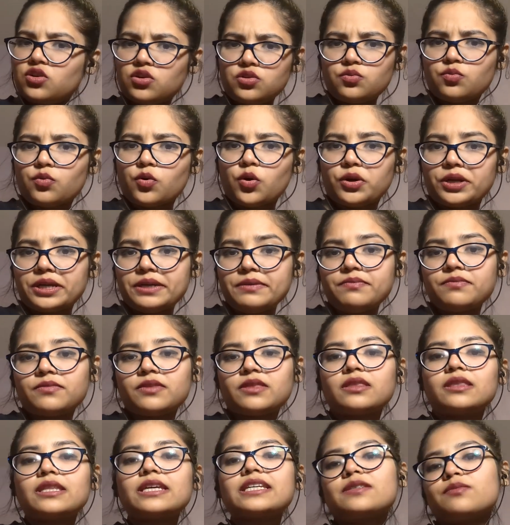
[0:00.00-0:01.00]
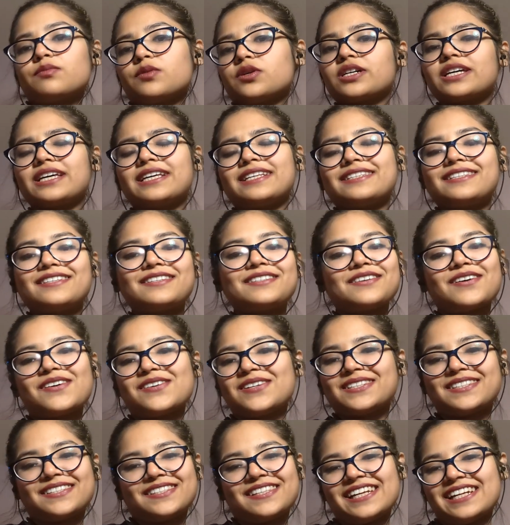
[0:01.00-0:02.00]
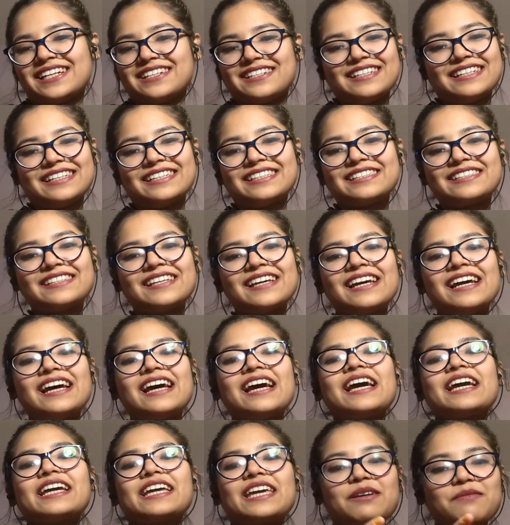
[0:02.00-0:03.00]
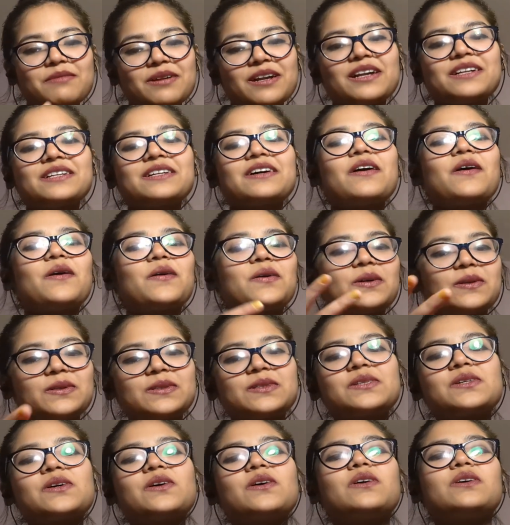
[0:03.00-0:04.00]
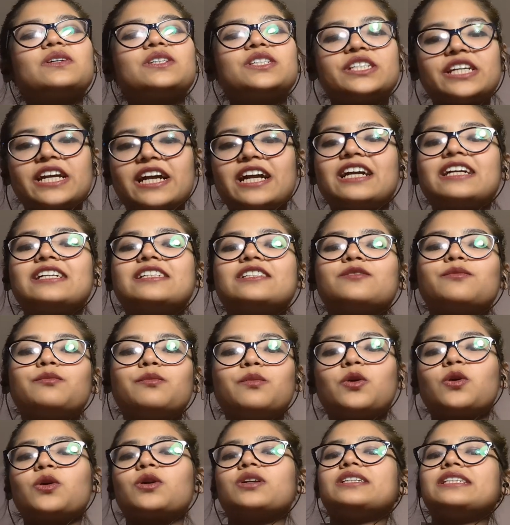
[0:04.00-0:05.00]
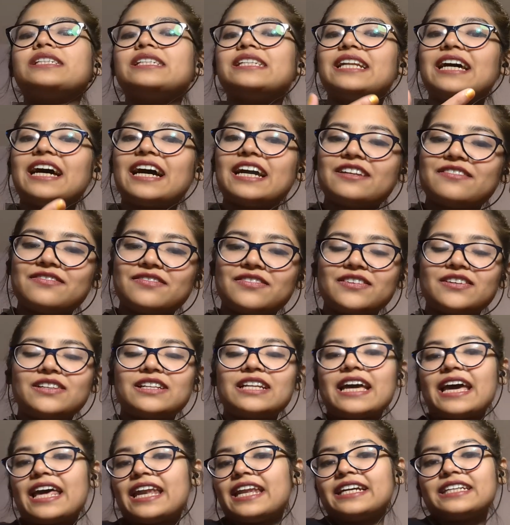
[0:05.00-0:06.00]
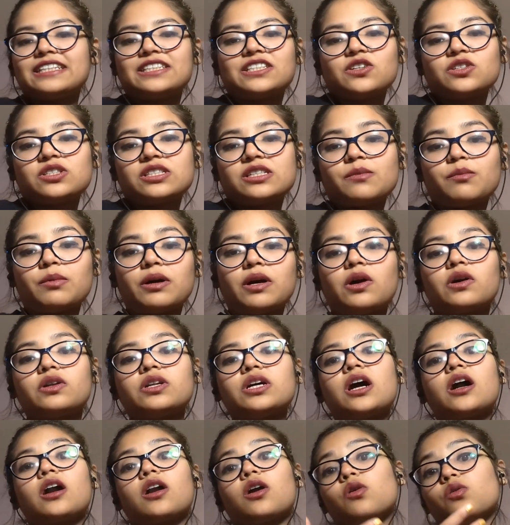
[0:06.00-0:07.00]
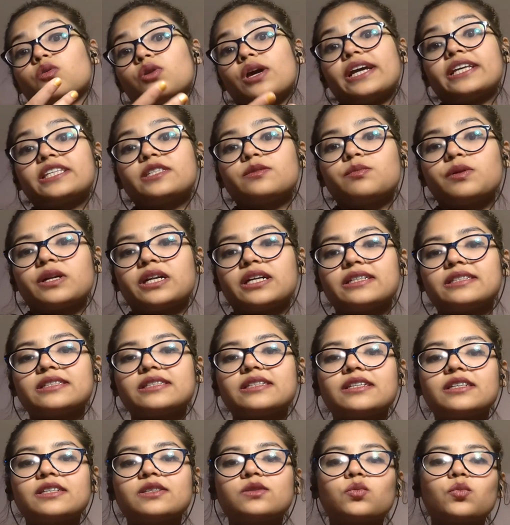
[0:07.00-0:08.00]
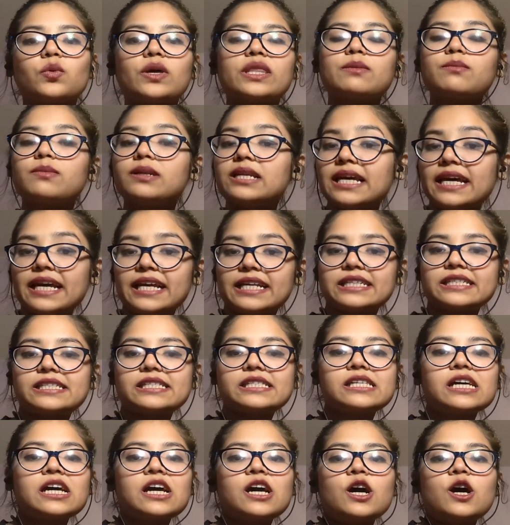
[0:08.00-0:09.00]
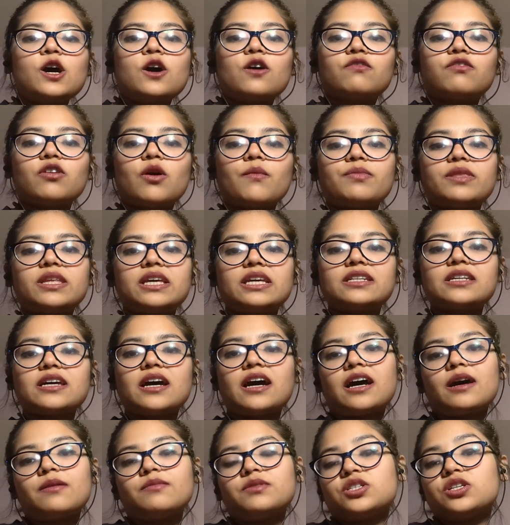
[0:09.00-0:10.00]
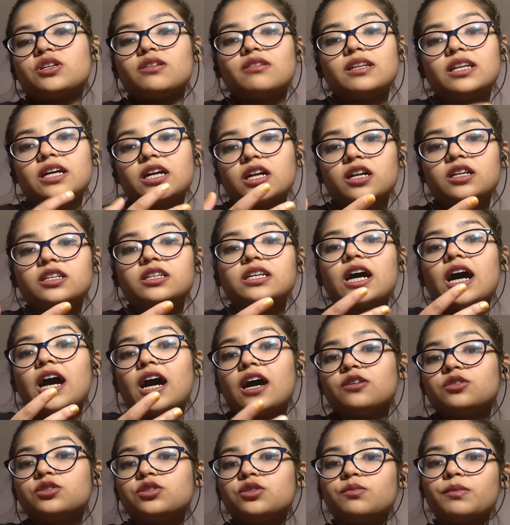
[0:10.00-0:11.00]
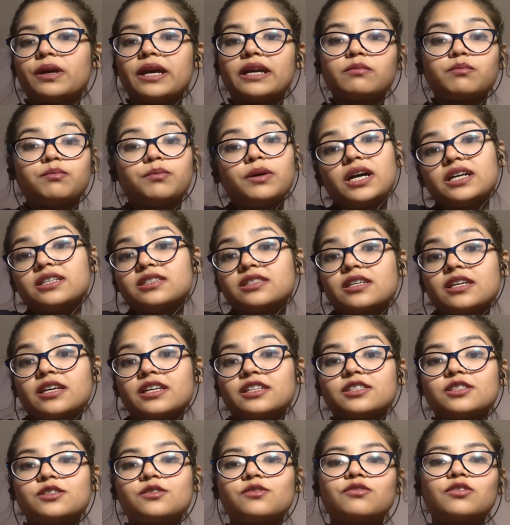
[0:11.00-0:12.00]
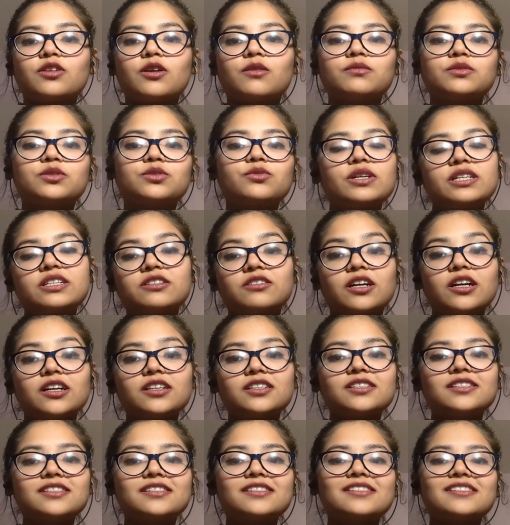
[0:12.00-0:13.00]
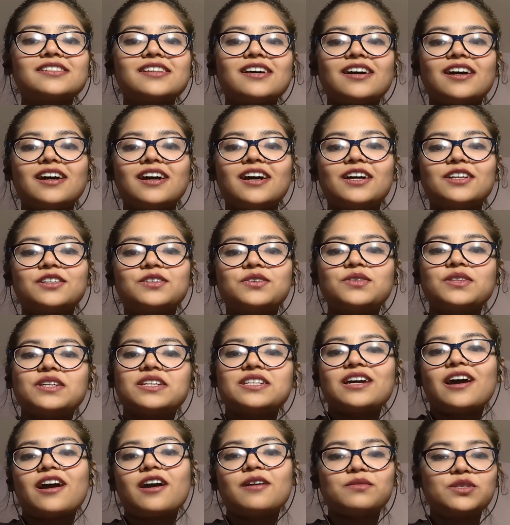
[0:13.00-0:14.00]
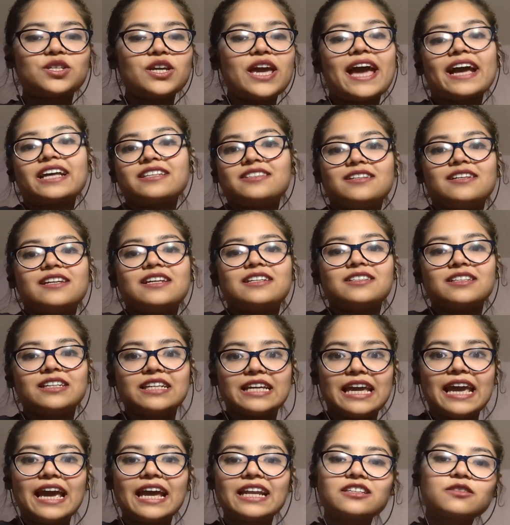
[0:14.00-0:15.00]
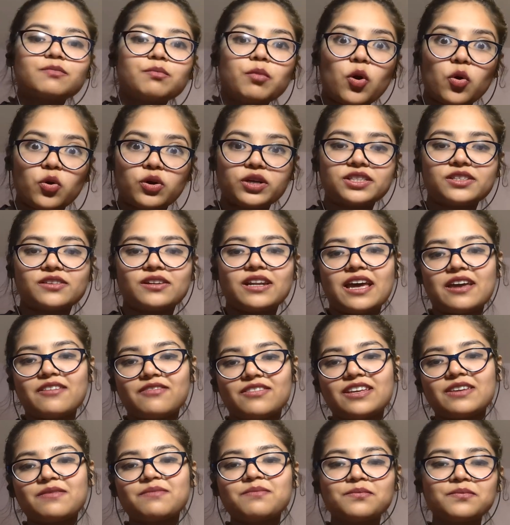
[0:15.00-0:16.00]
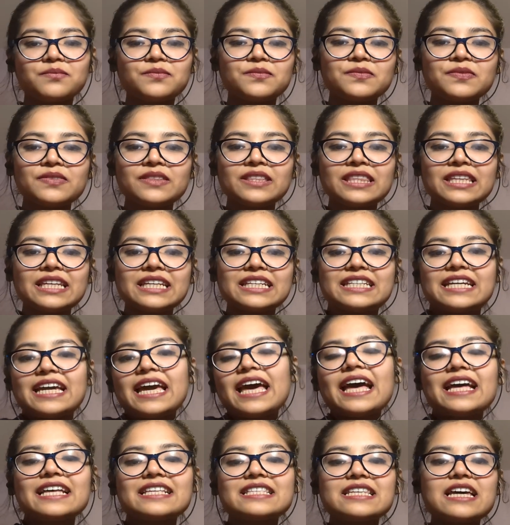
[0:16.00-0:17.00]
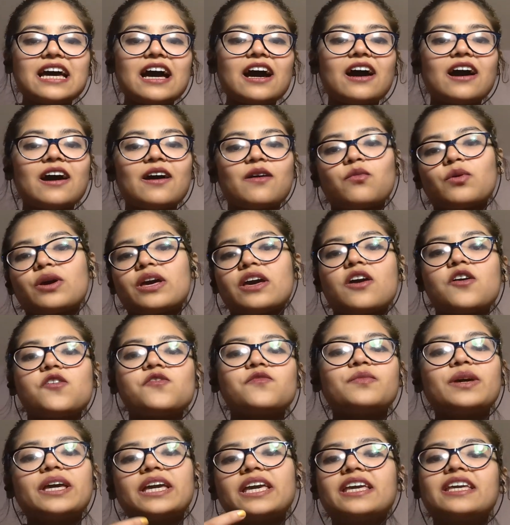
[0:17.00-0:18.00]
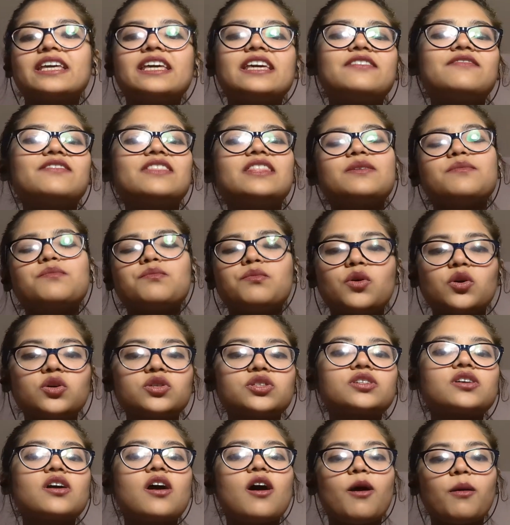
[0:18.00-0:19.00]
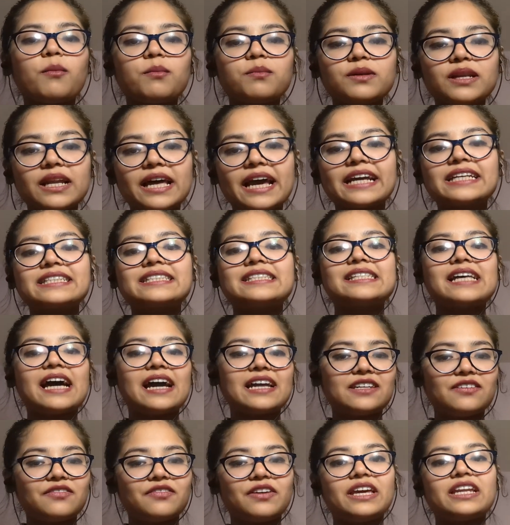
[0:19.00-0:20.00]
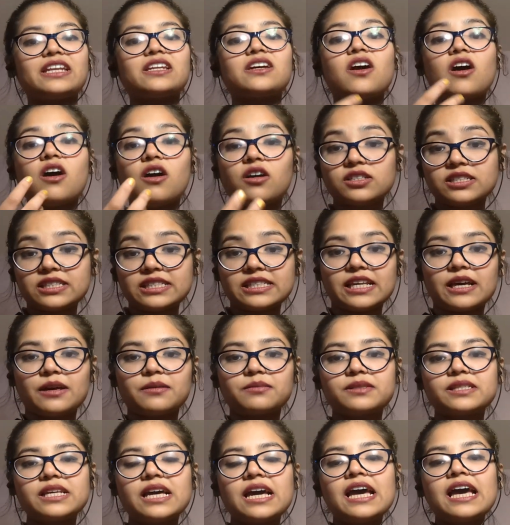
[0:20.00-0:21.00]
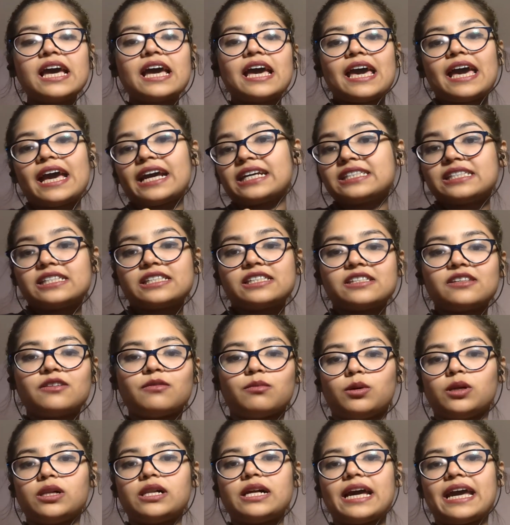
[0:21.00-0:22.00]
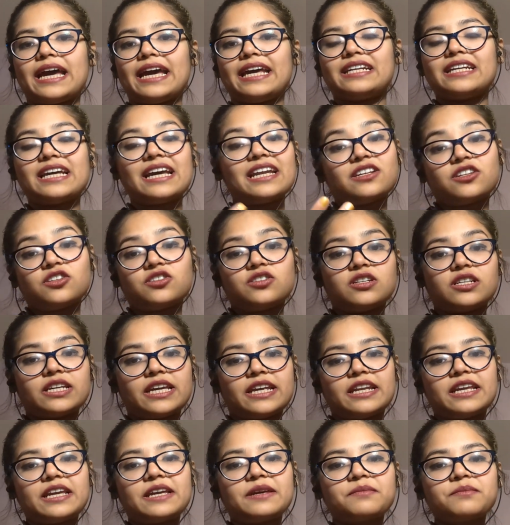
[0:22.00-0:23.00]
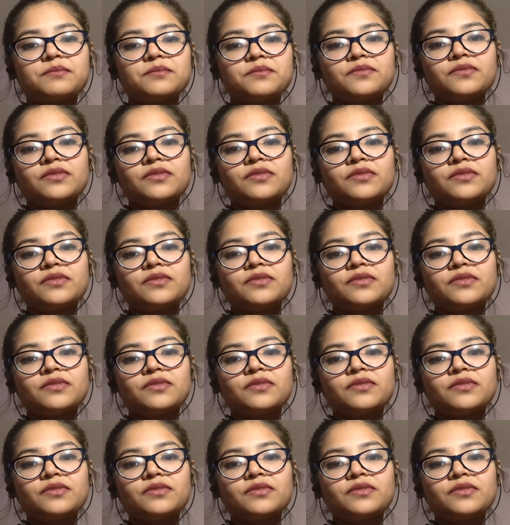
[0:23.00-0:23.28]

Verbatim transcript: don't worry, this book isn't all serious. Kimmerer also shares more delightful anecdotes about her own experiences with plants, from the time she learned how to make baskets from sweetgrass uh, to the time she accidentally ate poison ivy. She has a way of making even the most complex scientific concepts accessible and entertaining.